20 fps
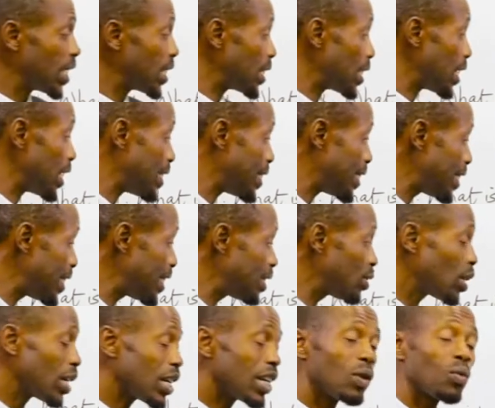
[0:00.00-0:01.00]
they
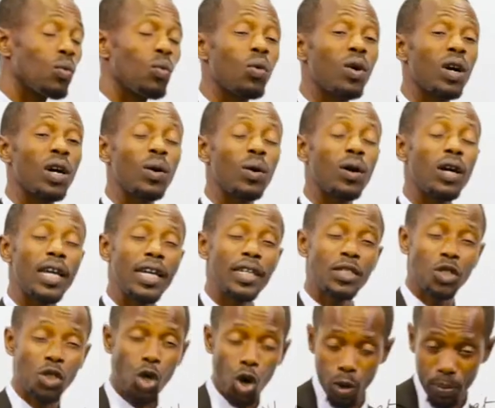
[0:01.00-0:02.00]
did a
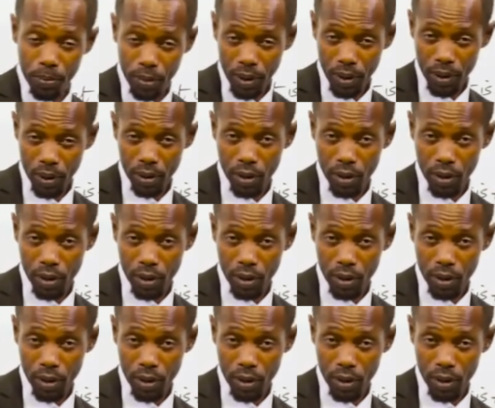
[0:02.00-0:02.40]
job,